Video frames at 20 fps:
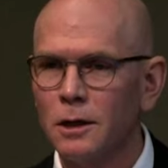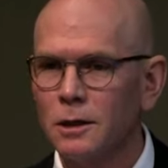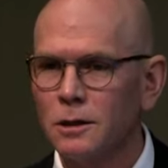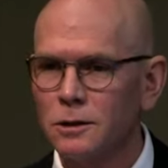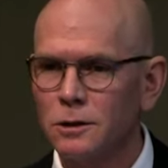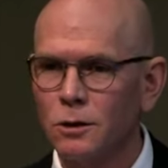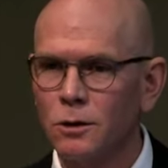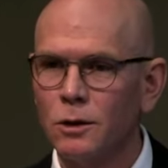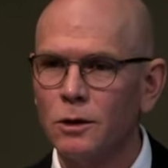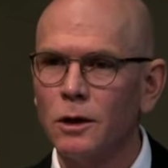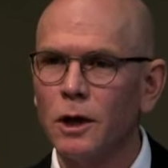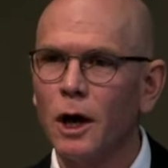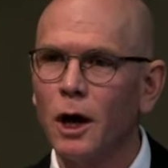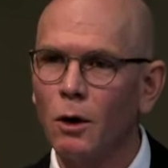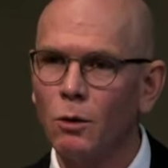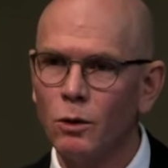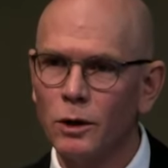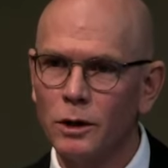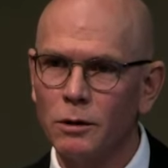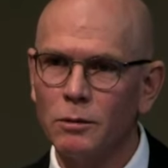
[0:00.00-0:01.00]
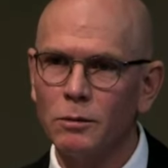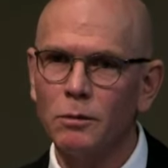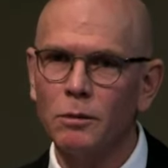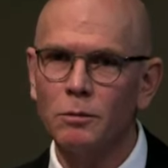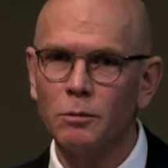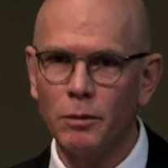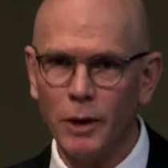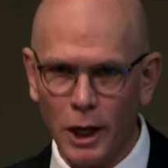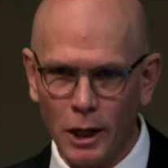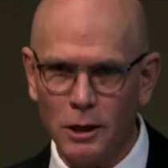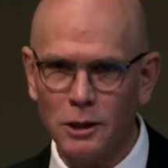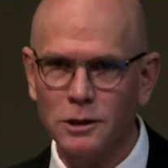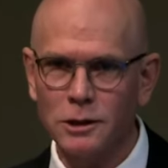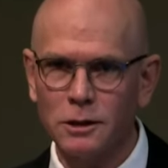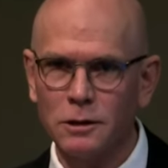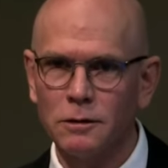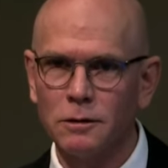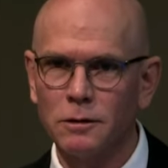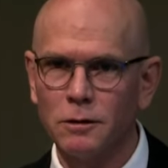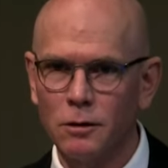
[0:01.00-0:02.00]
So, and how we manage
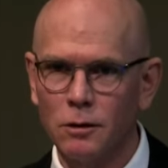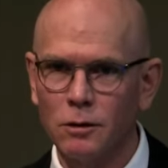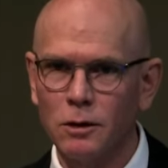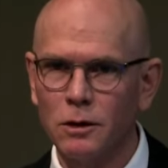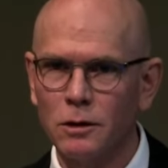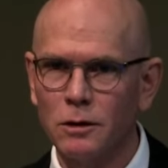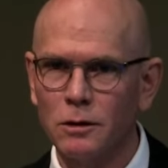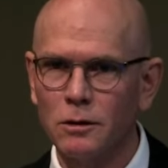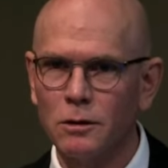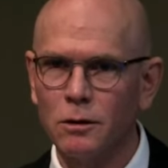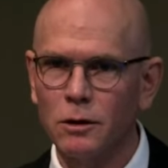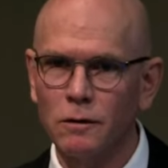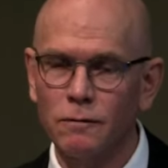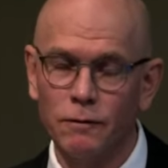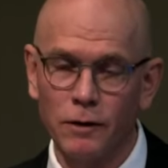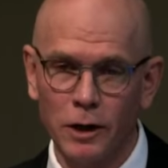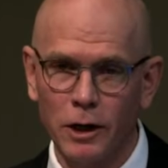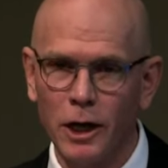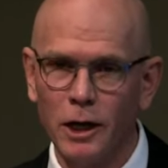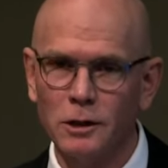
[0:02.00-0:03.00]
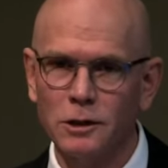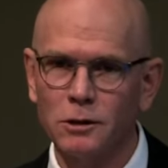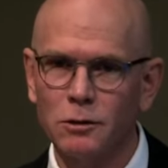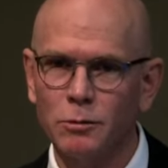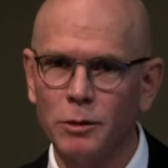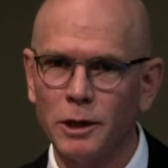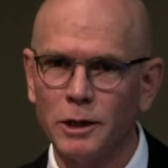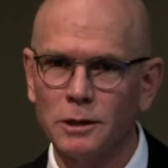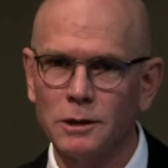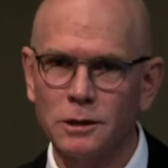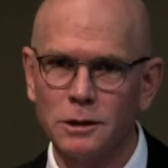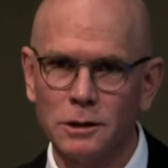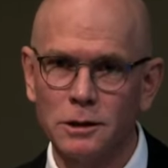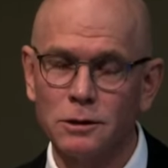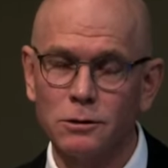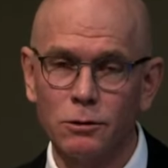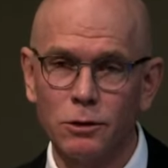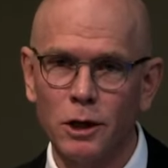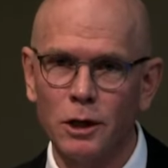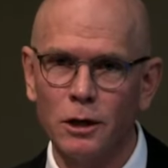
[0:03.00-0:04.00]
it on a, on a financial basis
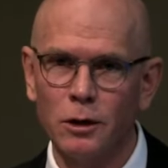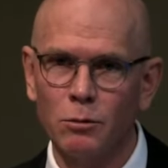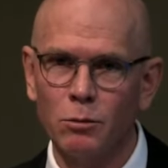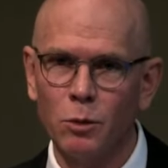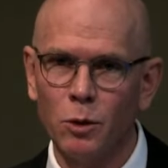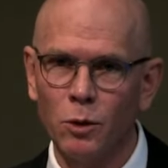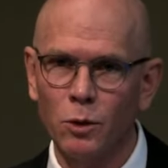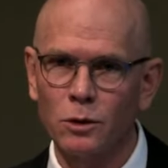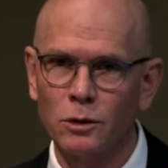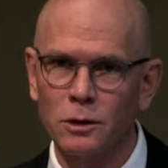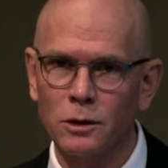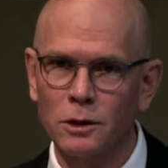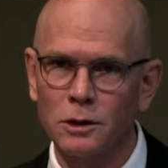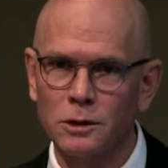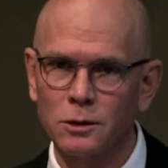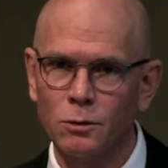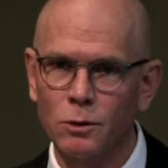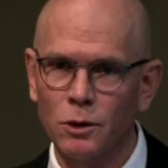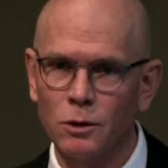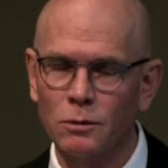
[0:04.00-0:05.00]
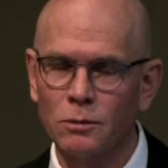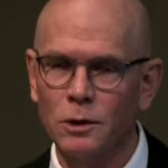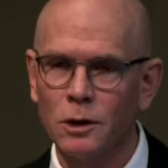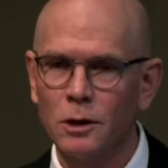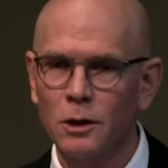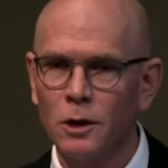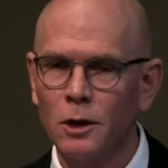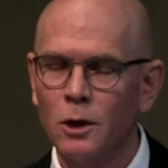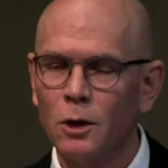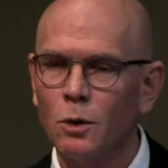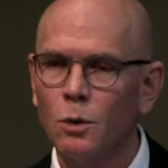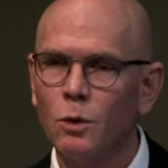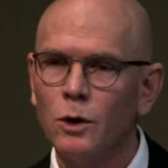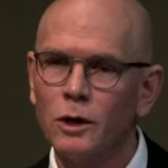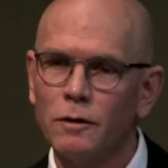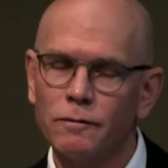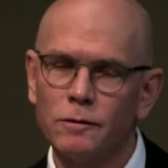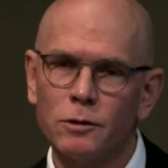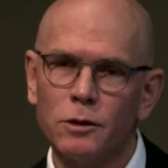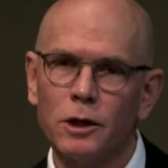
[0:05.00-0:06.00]
is really important as well we
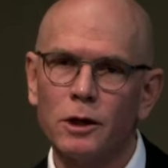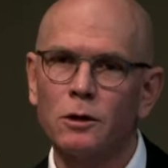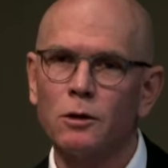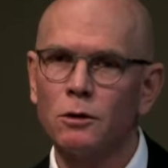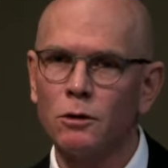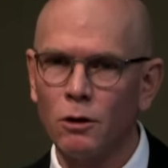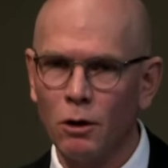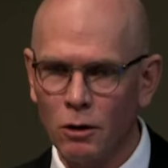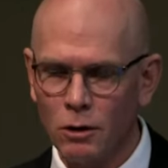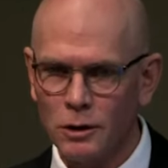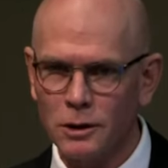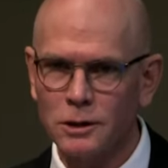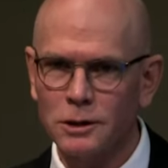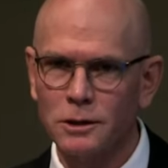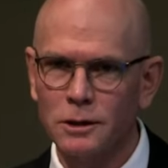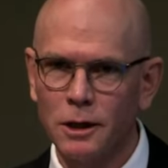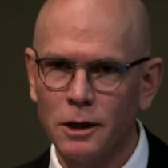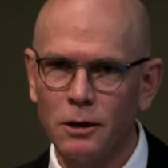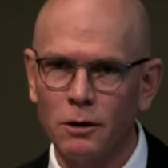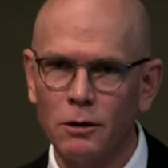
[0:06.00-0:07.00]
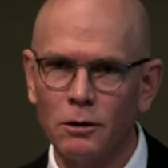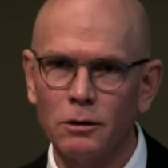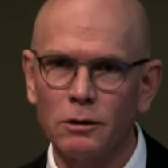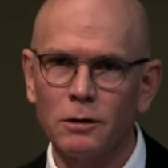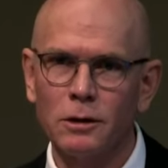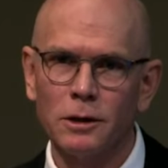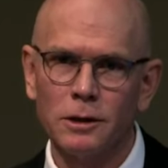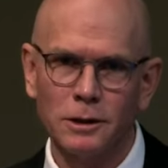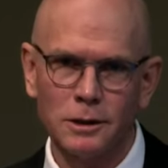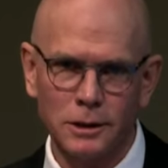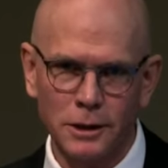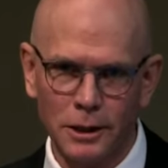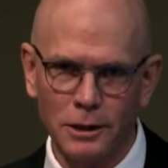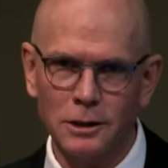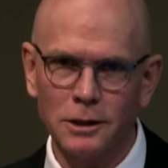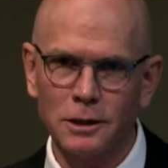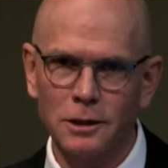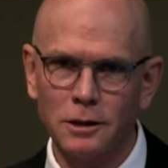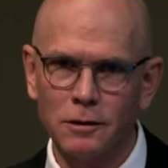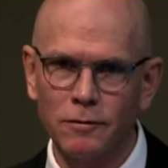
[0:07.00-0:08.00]
have to acknowledge there are
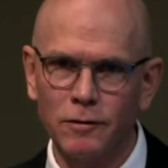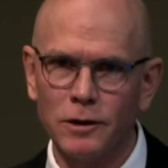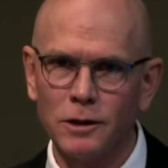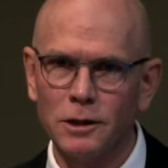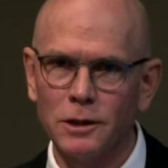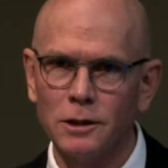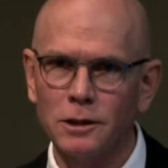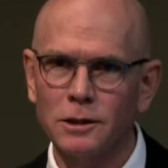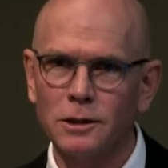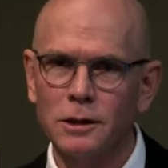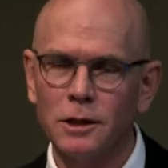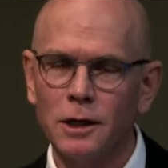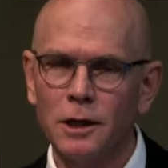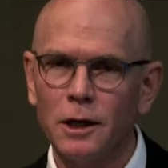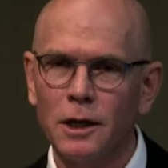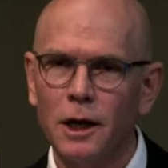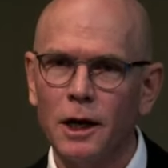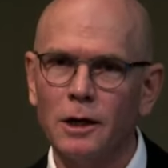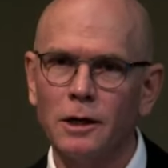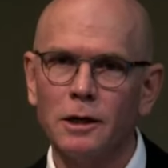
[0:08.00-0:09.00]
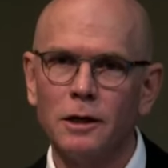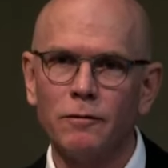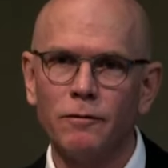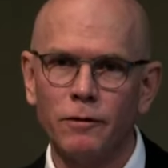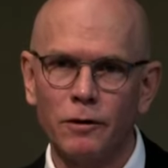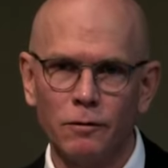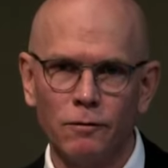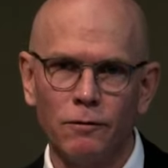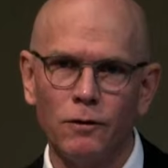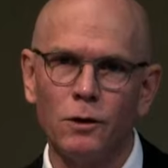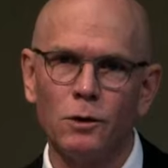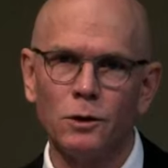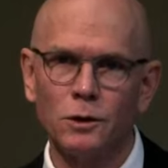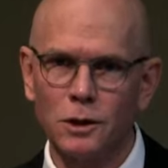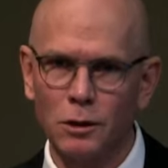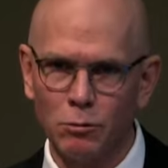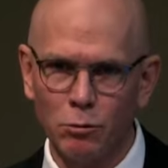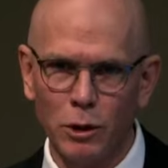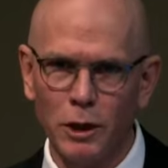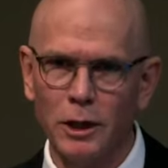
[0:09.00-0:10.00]
sensitivities and different views
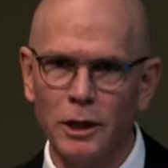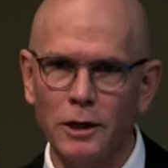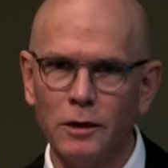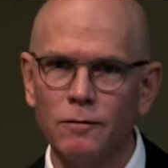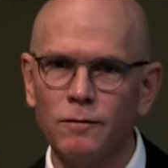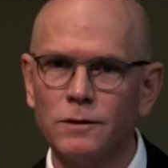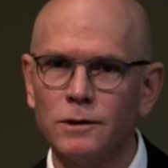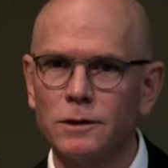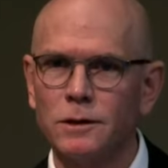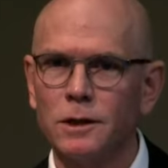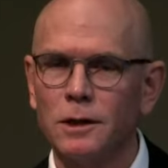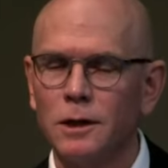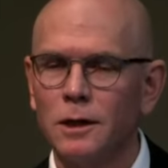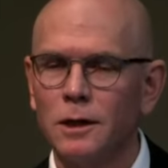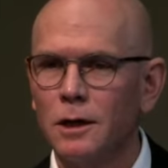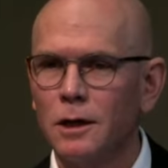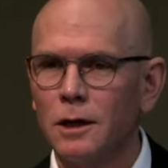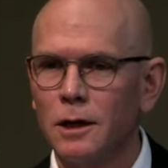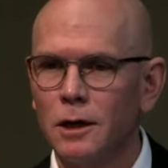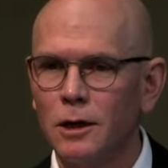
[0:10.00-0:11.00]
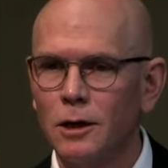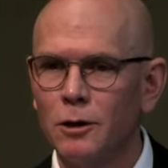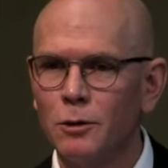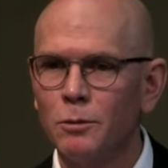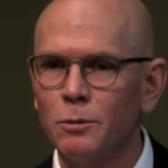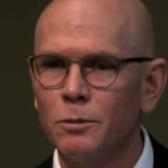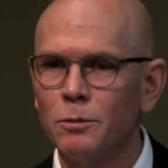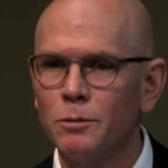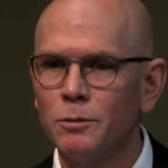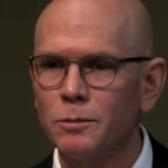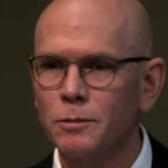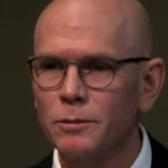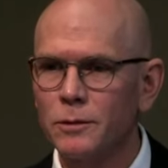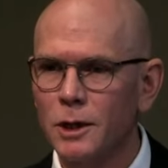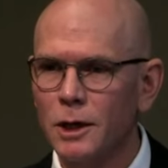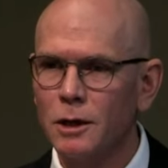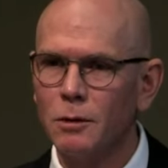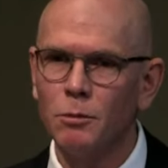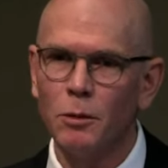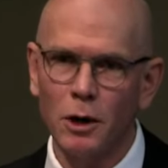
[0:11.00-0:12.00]
and beliefs um,
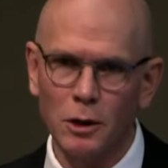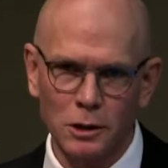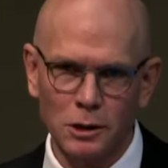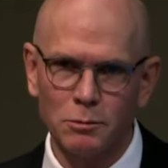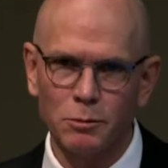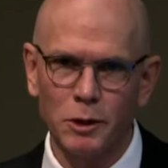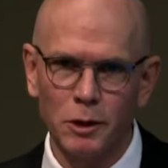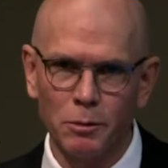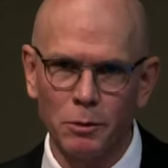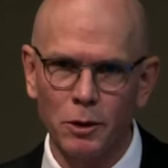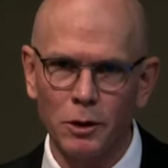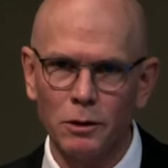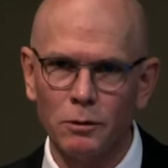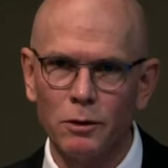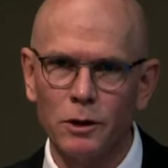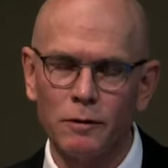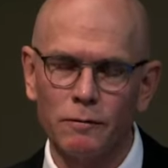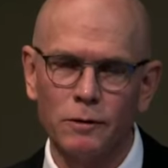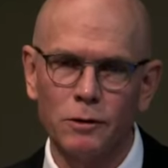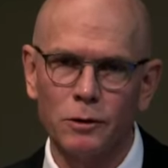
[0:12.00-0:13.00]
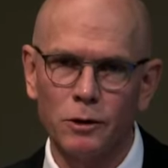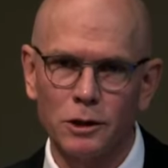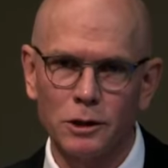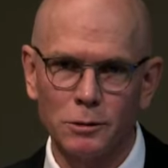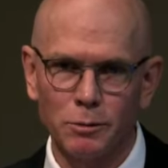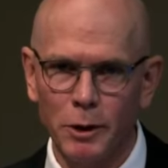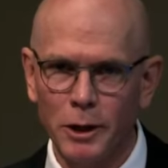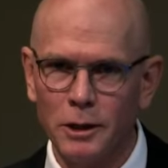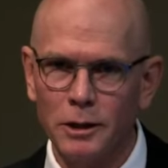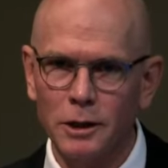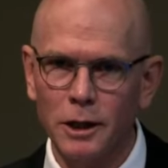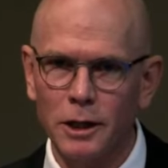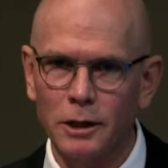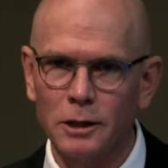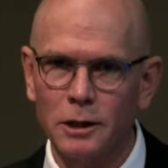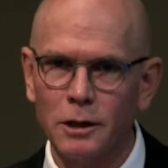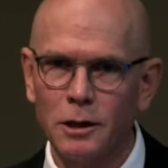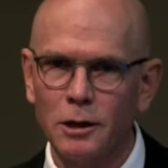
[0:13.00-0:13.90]
amongst people, and we have to respect that.